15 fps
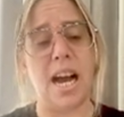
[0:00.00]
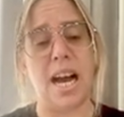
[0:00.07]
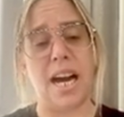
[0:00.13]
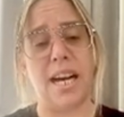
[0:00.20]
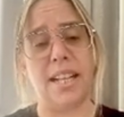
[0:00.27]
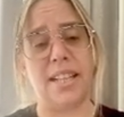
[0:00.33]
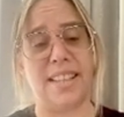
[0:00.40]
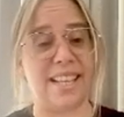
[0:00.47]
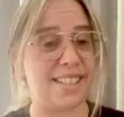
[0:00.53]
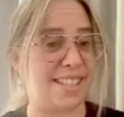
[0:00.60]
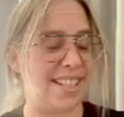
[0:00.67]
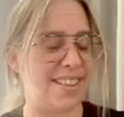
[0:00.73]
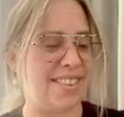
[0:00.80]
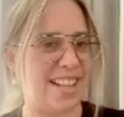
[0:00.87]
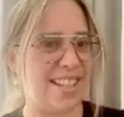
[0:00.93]
That's
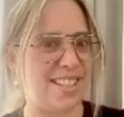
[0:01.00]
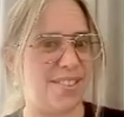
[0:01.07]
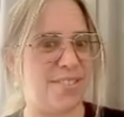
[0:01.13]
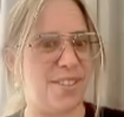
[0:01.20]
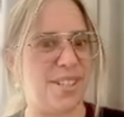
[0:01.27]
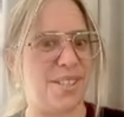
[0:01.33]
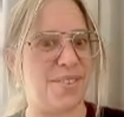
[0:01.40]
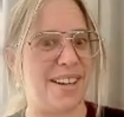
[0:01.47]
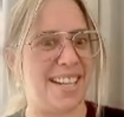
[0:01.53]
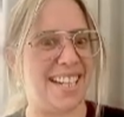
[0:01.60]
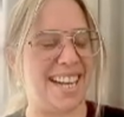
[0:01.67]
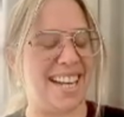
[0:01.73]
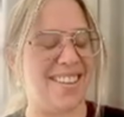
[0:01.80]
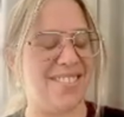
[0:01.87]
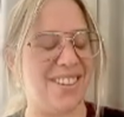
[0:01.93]
the first way to
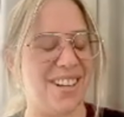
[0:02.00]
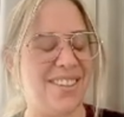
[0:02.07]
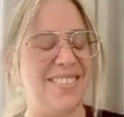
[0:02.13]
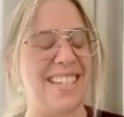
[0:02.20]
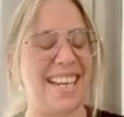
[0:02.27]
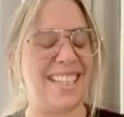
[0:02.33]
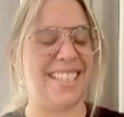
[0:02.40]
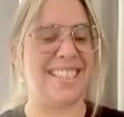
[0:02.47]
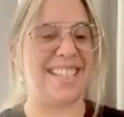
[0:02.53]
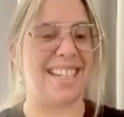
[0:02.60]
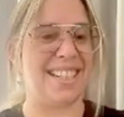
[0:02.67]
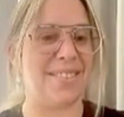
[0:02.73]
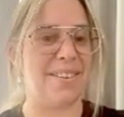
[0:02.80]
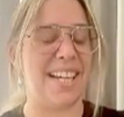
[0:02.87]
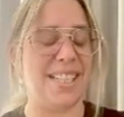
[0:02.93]
get involved. And the
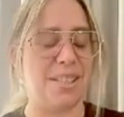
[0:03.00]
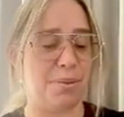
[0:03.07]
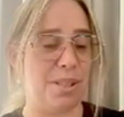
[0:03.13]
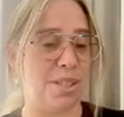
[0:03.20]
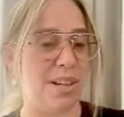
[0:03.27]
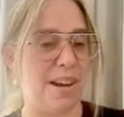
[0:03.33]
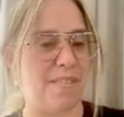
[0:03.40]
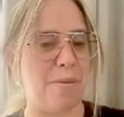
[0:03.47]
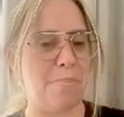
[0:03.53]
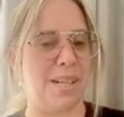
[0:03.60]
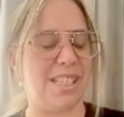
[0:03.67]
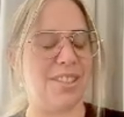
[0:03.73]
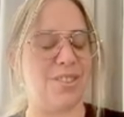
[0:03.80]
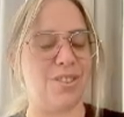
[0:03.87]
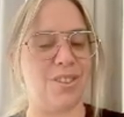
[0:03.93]
second way is we do have a
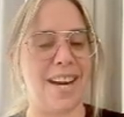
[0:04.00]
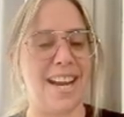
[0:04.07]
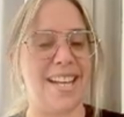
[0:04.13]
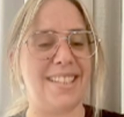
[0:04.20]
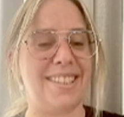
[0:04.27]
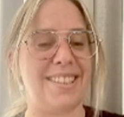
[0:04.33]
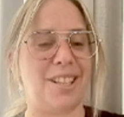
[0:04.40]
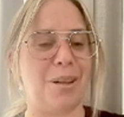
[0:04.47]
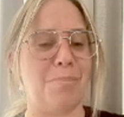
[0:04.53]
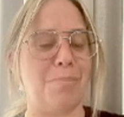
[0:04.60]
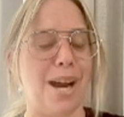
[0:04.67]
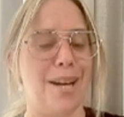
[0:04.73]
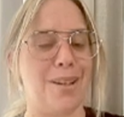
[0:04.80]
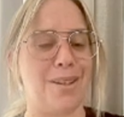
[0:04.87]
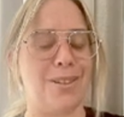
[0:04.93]
bunch of grants, so
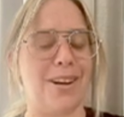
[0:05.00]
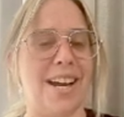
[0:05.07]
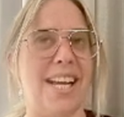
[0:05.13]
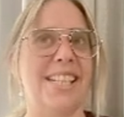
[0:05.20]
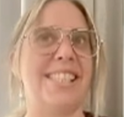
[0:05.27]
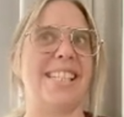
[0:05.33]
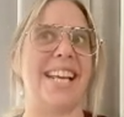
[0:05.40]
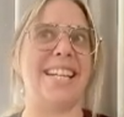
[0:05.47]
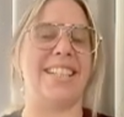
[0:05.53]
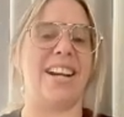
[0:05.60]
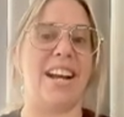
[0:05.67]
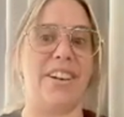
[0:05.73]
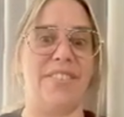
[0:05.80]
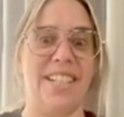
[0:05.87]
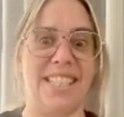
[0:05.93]
micro grants and
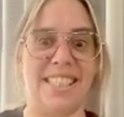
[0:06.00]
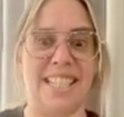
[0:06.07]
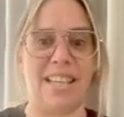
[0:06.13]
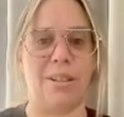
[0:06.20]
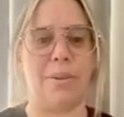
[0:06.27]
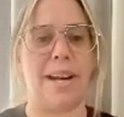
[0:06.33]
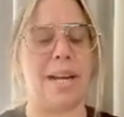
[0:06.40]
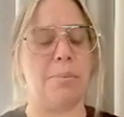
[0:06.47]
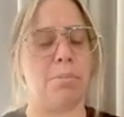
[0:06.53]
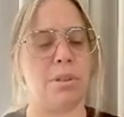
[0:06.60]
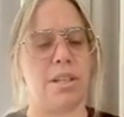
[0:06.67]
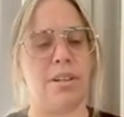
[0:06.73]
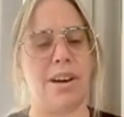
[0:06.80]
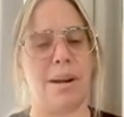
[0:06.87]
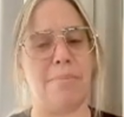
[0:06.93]
kind of an accelerator
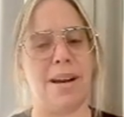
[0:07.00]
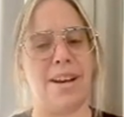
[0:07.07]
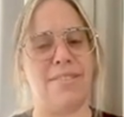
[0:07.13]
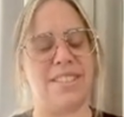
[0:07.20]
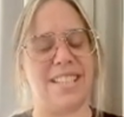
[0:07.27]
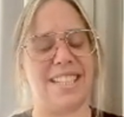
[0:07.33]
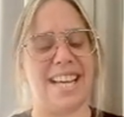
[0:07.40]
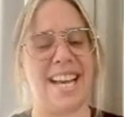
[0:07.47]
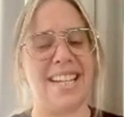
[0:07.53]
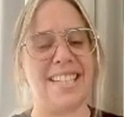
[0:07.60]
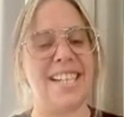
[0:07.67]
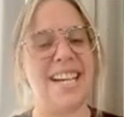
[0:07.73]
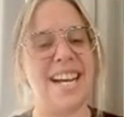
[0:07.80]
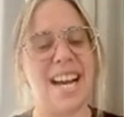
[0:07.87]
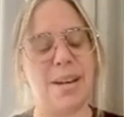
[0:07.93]
program after
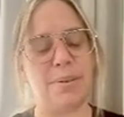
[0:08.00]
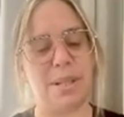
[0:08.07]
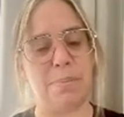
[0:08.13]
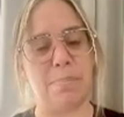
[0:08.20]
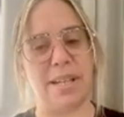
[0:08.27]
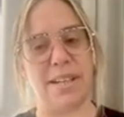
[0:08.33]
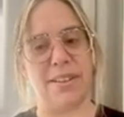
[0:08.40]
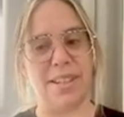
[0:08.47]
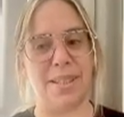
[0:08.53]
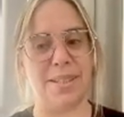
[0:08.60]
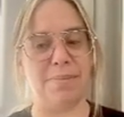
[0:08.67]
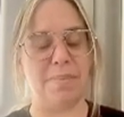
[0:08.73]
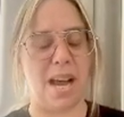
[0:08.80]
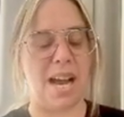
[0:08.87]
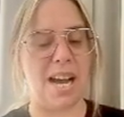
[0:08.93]
that, with bigger
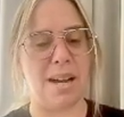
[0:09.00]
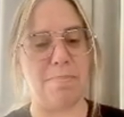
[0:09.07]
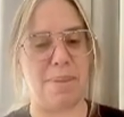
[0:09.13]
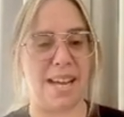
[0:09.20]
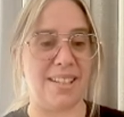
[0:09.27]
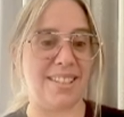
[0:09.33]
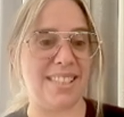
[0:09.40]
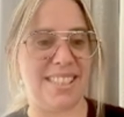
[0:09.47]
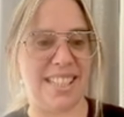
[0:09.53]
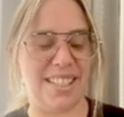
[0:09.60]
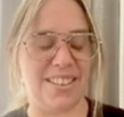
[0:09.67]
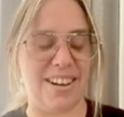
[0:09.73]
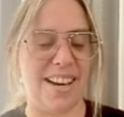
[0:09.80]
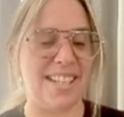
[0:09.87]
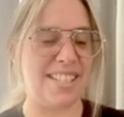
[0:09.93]
and bounties
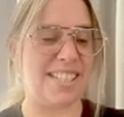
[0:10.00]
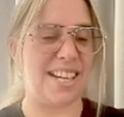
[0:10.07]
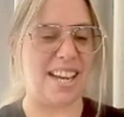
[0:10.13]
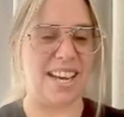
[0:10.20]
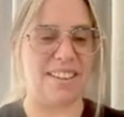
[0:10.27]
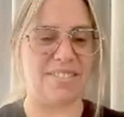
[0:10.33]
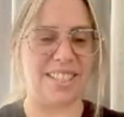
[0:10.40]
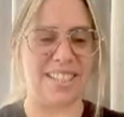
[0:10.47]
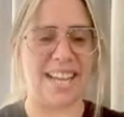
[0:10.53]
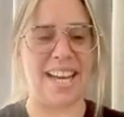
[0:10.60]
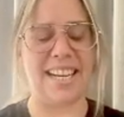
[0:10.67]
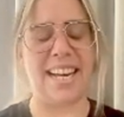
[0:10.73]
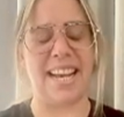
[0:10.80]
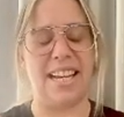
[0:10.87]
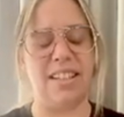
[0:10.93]
and grants after
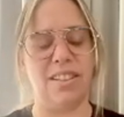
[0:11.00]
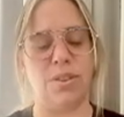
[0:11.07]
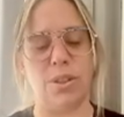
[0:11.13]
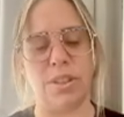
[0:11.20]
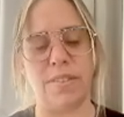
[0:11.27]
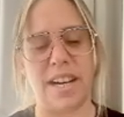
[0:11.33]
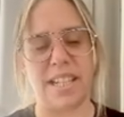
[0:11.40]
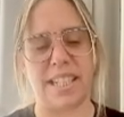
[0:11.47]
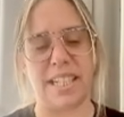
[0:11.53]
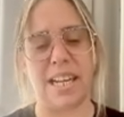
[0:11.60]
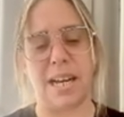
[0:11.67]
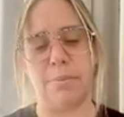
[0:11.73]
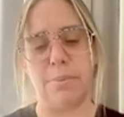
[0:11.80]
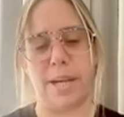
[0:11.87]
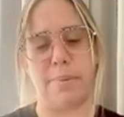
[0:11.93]
that. And all of our
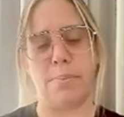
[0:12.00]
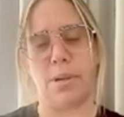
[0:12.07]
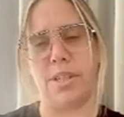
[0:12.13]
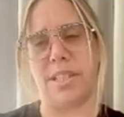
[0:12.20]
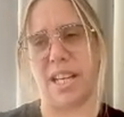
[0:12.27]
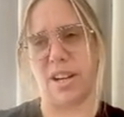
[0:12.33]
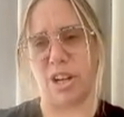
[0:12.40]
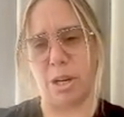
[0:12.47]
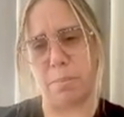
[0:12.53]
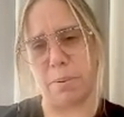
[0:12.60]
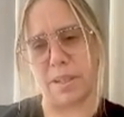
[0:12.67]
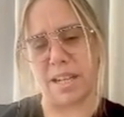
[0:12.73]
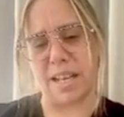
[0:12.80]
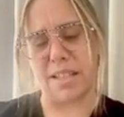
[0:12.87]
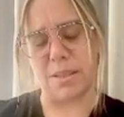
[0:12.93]
GitHub repos are
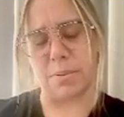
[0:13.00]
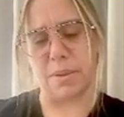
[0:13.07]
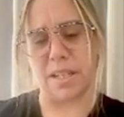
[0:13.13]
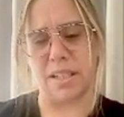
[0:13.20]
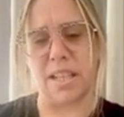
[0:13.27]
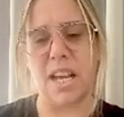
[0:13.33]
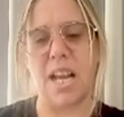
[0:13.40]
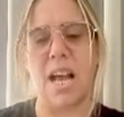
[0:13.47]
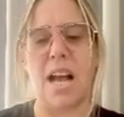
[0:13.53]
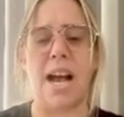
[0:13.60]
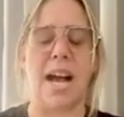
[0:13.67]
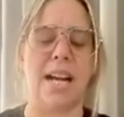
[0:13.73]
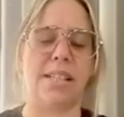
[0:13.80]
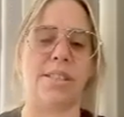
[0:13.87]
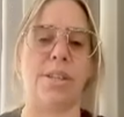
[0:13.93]
open as well,
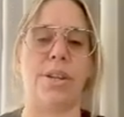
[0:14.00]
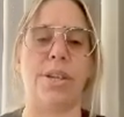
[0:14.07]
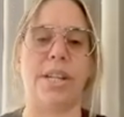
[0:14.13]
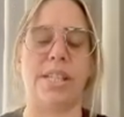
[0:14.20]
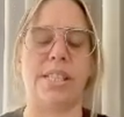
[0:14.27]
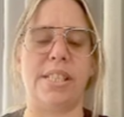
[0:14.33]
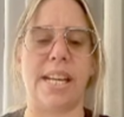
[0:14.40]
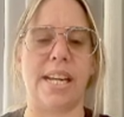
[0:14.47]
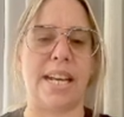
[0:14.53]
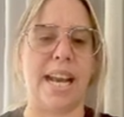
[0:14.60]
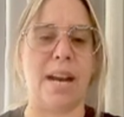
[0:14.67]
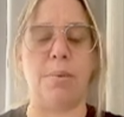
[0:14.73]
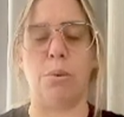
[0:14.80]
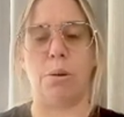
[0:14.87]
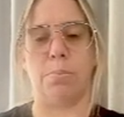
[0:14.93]
so you can check
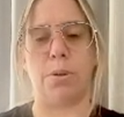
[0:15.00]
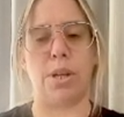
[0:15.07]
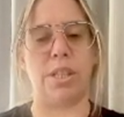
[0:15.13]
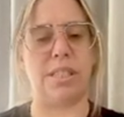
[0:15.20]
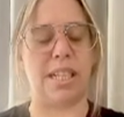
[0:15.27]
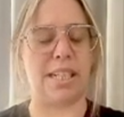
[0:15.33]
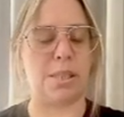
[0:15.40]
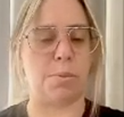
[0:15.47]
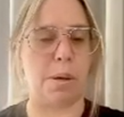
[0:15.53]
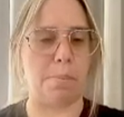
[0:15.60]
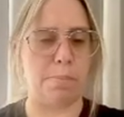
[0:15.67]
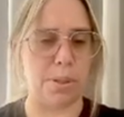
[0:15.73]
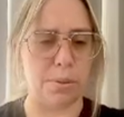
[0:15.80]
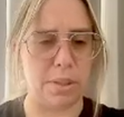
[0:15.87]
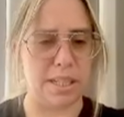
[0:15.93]
out what projects we're
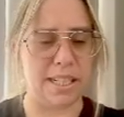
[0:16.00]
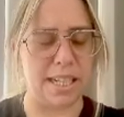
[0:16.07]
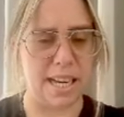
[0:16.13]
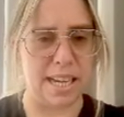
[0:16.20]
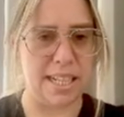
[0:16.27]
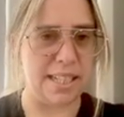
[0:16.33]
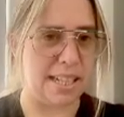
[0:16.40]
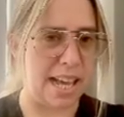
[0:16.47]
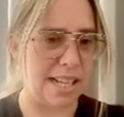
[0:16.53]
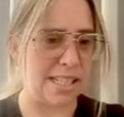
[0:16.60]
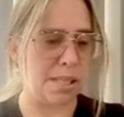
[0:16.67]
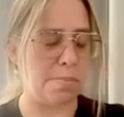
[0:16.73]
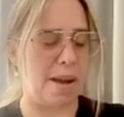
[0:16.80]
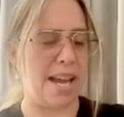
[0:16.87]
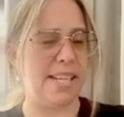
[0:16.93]
building in
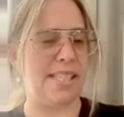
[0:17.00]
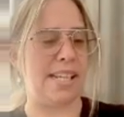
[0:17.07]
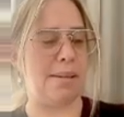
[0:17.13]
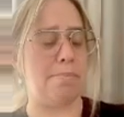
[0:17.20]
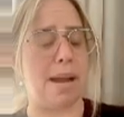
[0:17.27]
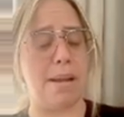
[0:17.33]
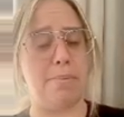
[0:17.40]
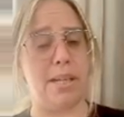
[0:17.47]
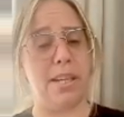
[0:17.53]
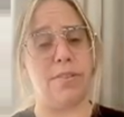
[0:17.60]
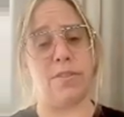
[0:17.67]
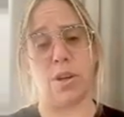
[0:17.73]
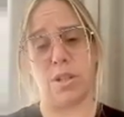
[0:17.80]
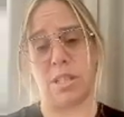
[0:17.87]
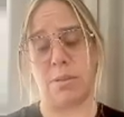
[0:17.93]
that space, and maybe
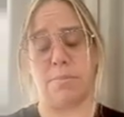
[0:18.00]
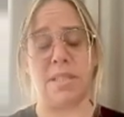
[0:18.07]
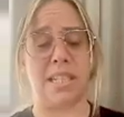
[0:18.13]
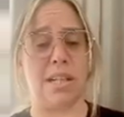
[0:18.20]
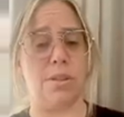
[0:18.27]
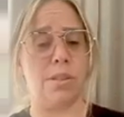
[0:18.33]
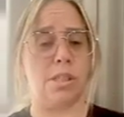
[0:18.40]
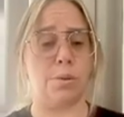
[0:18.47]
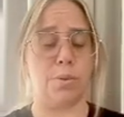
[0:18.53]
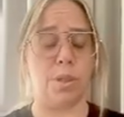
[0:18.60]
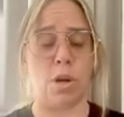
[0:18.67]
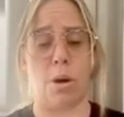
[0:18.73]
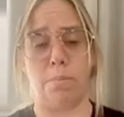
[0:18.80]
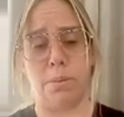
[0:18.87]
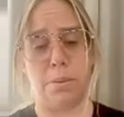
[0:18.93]
you've got some skills that would
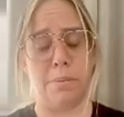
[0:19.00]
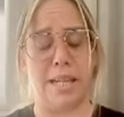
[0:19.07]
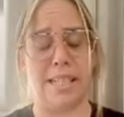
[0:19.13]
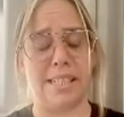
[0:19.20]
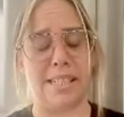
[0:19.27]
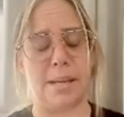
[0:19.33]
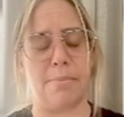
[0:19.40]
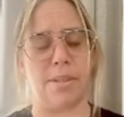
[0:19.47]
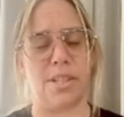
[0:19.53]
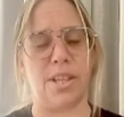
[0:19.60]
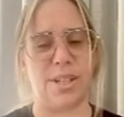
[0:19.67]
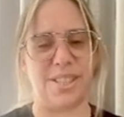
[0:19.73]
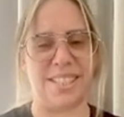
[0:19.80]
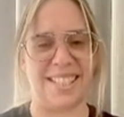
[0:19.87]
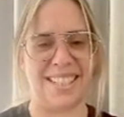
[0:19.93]
complement some of
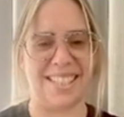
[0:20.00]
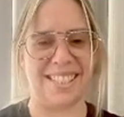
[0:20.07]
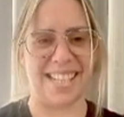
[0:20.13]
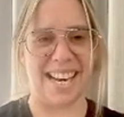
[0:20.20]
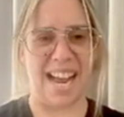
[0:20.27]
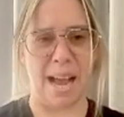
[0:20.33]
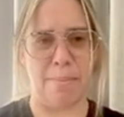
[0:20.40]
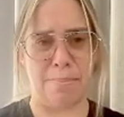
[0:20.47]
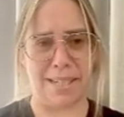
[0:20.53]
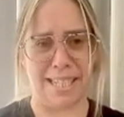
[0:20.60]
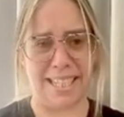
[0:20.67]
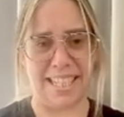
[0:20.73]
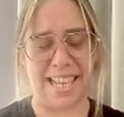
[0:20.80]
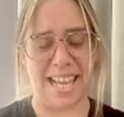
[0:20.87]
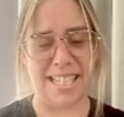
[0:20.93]
those things that are
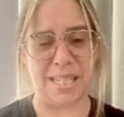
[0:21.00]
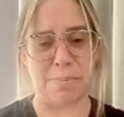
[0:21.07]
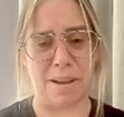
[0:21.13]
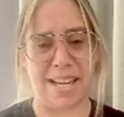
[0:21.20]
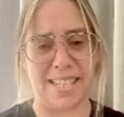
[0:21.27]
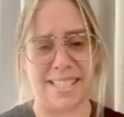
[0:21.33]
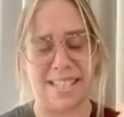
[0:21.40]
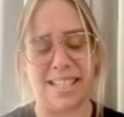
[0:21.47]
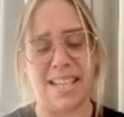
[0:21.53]
happening in that space.